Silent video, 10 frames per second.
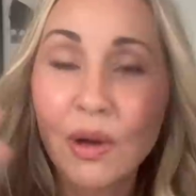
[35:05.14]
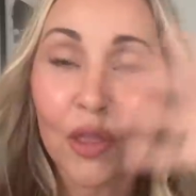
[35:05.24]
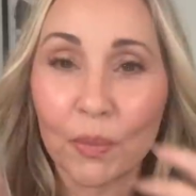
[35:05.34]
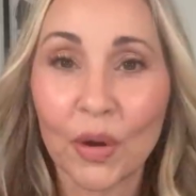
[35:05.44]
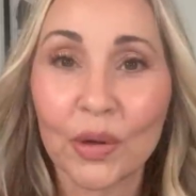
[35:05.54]
all
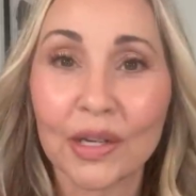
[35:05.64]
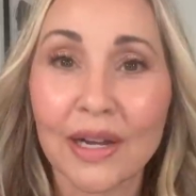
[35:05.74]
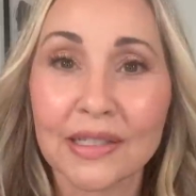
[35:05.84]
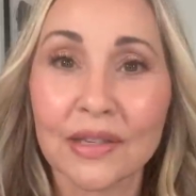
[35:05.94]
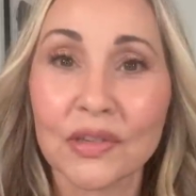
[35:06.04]
the polka
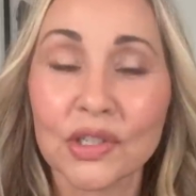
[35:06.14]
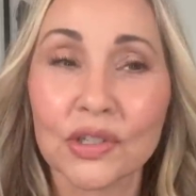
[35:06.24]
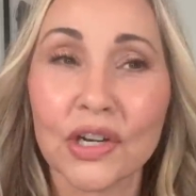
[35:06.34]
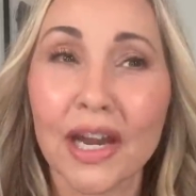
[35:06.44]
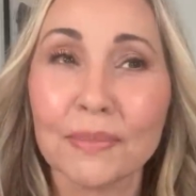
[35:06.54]
dots and the
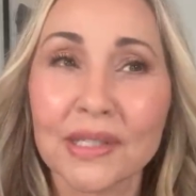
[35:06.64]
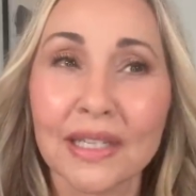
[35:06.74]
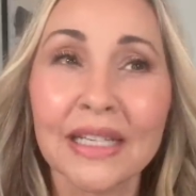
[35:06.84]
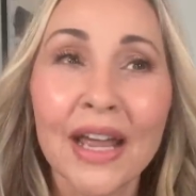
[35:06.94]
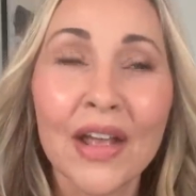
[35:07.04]
stripes,
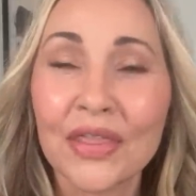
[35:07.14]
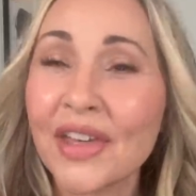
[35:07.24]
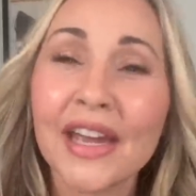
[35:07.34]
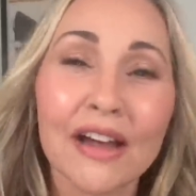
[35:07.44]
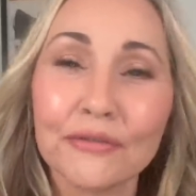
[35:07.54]
and
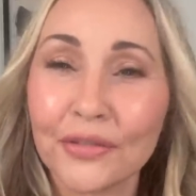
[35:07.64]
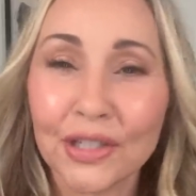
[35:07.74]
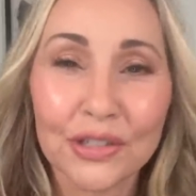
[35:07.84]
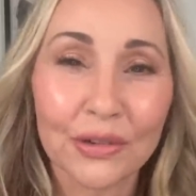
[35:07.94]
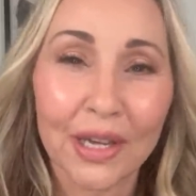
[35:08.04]
they have
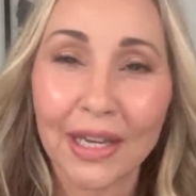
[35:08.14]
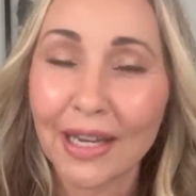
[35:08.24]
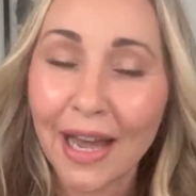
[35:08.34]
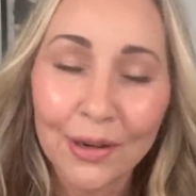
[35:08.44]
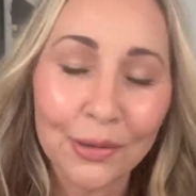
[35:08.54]
fun doing
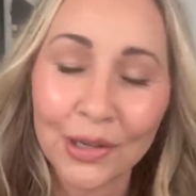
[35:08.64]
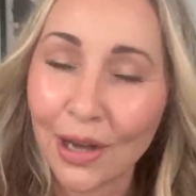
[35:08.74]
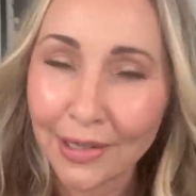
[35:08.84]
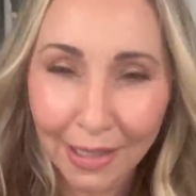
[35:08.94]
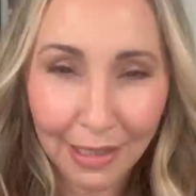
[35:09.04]
it. I don't
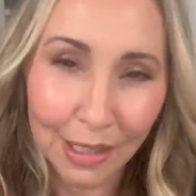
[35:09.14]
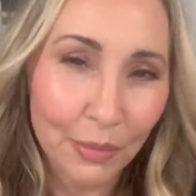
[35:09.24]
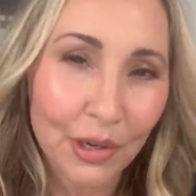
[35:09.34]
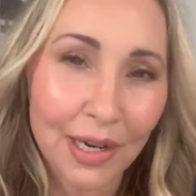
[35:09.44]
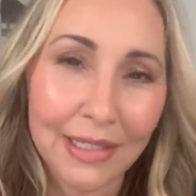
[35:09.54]
knock it
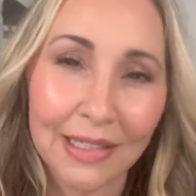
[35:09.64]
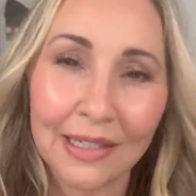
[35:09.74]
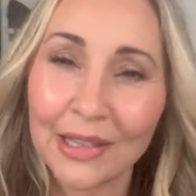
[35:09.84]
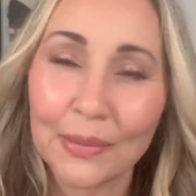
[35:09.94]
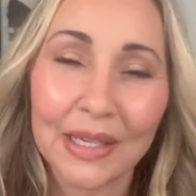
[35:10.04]
anymore. I did
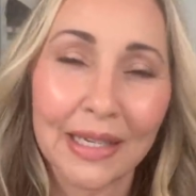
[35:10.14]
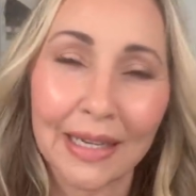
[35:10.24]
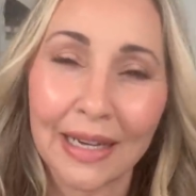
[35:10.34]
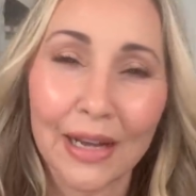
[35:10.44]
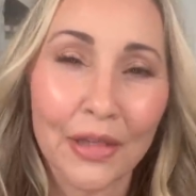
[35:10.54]
in the
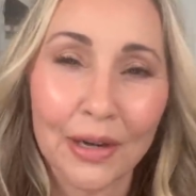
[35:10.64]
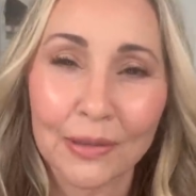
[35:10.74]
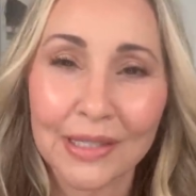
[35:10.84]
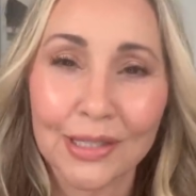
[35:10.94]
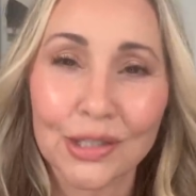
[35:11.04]
beginning. I thought it
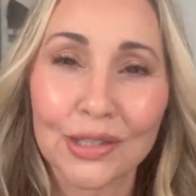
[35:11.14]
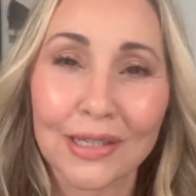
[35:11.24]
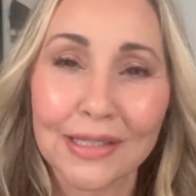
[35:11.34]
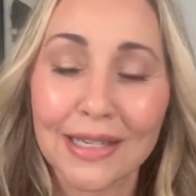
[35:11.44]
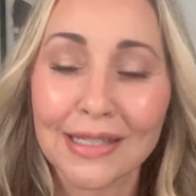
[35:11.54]
was such
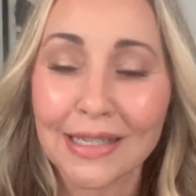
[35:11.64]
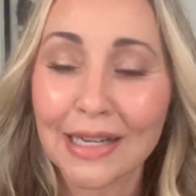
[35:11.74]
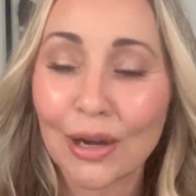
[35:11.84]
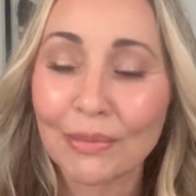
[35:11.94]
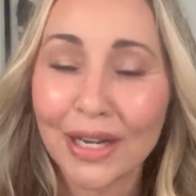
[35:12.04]
nonsense, and
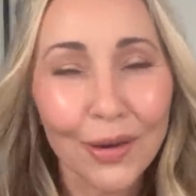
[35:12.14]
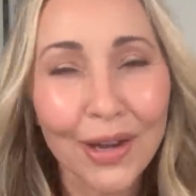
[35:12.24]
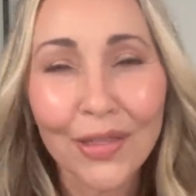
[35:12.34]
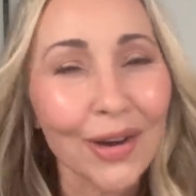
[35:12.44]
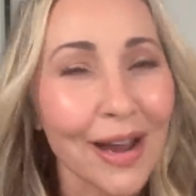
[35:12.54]
now I'm like,
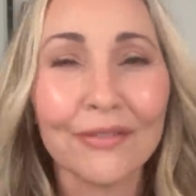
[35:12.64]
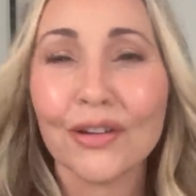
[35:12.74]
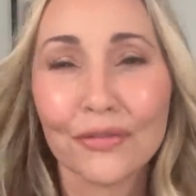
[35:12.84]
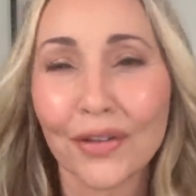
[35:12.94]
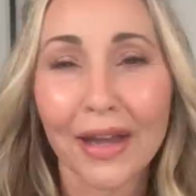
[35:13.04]
okay, they're
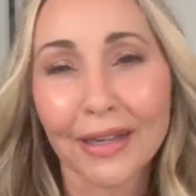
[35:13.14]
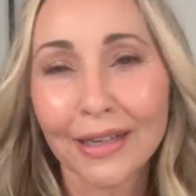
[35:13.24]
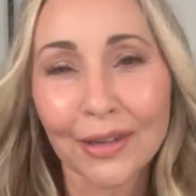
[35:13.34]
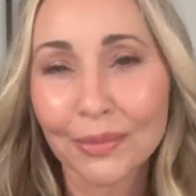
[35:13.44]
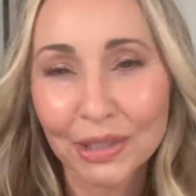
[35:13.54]
having fun.
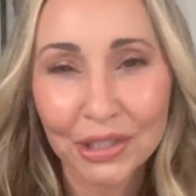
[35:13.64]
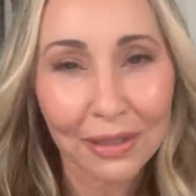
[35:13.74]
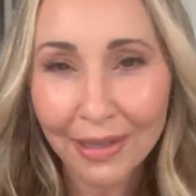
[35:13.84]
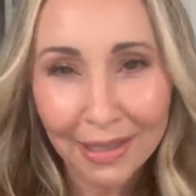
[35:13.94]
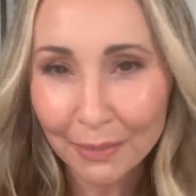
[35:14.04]
You know, Michelle,
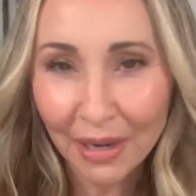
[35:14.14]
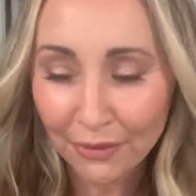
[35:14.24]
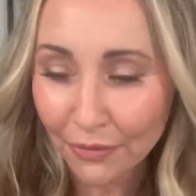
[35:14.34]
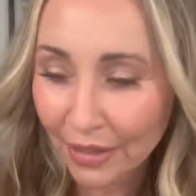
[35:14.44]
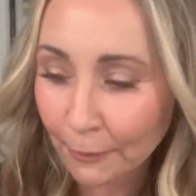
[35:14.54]
let them
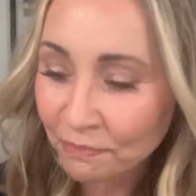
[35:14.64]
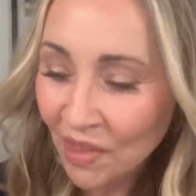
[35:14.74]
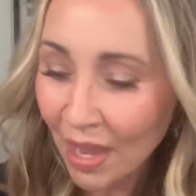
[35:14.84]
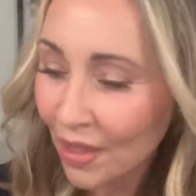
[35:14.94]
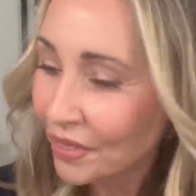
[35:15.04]
have fun.
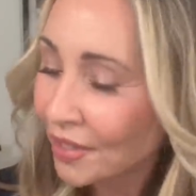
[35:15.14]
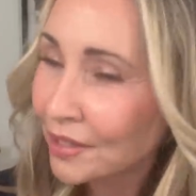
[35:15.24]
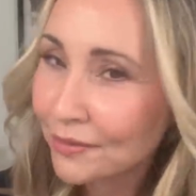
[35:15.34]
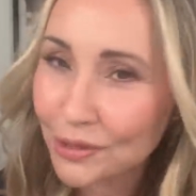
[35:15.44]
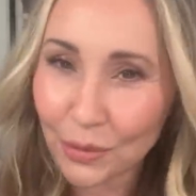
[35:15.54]
They
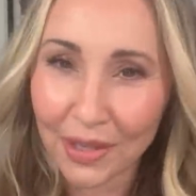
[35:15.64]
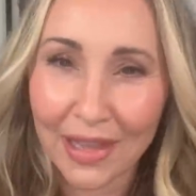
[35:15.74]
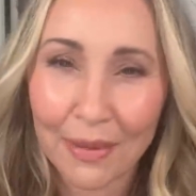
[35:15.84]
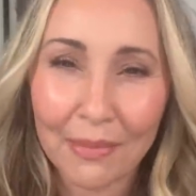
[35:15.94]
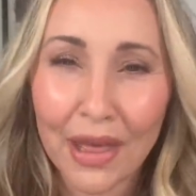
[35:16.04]
love doing
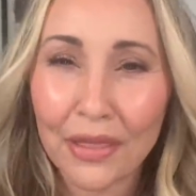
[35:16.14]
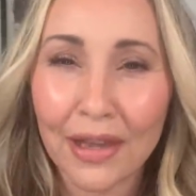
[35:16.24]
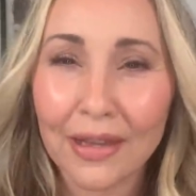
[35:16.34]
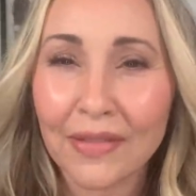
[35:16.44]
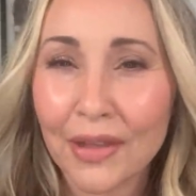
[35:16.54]
that
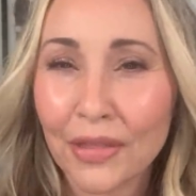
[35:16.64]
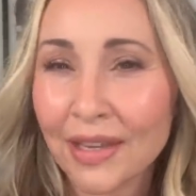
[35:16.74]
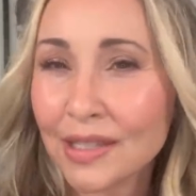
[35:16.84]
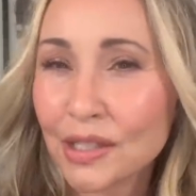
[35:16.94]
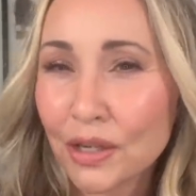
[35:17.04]
method. They
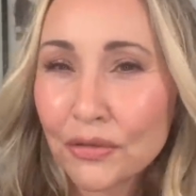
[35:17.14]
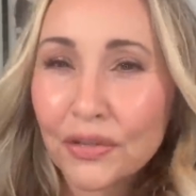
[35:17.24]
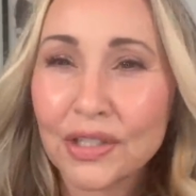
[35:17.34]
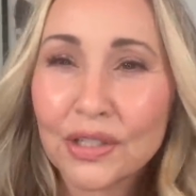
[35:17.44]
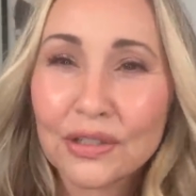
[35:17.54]
think it's so
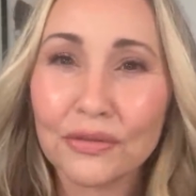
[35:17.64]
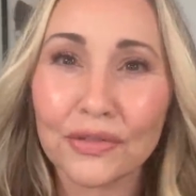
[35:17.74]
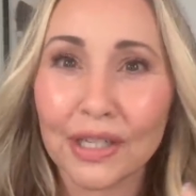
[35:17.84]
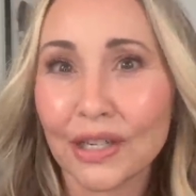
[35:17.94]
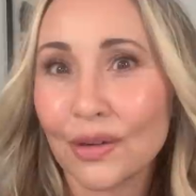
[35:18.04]
fun to do
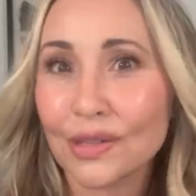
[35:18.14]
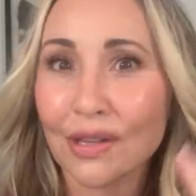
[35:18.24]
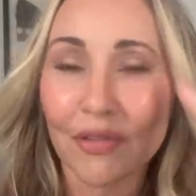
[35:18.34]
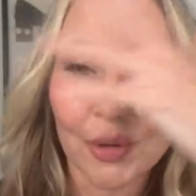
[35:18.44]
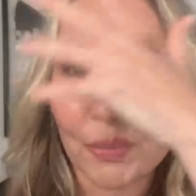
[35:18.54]
videos
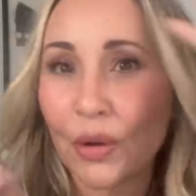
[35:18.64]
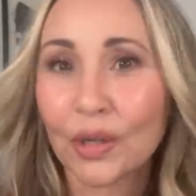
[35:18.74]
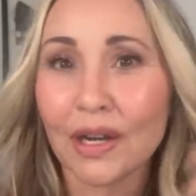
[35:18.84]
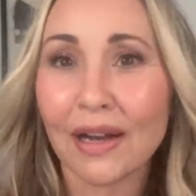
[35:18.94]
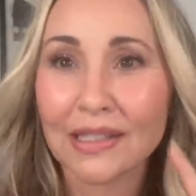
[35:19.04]
on their
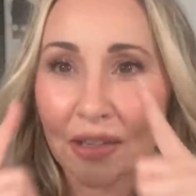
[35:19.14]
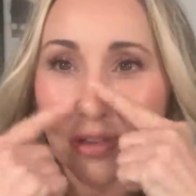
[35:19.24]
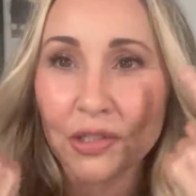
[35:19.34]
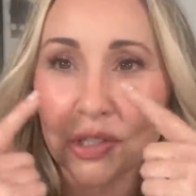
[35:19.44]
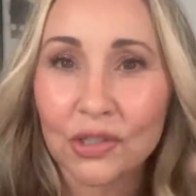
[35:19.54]
polka dots and
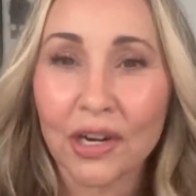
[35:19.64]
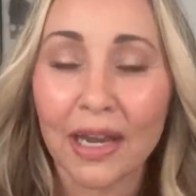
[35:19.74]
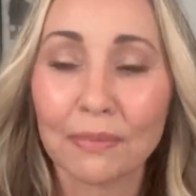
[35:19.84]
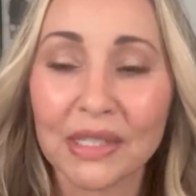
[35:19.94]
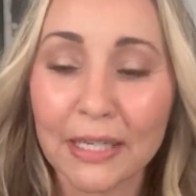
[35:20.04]
their
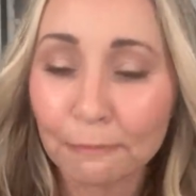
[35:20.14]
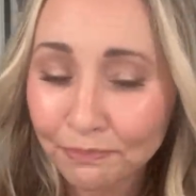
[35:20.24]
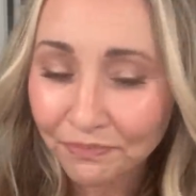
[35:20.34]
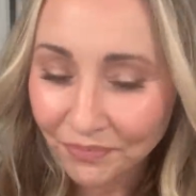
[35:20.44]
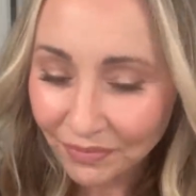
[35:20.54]
stripes, and